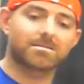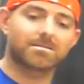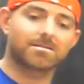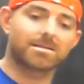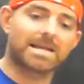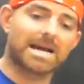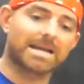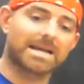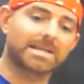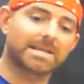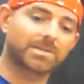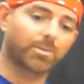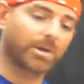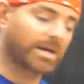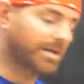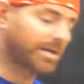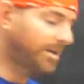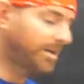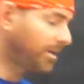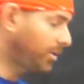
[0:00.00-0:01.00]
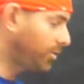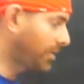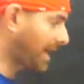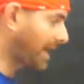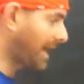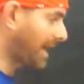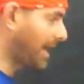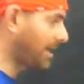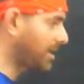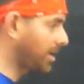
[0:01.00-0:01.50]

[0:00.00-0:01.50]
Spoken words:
that is when you can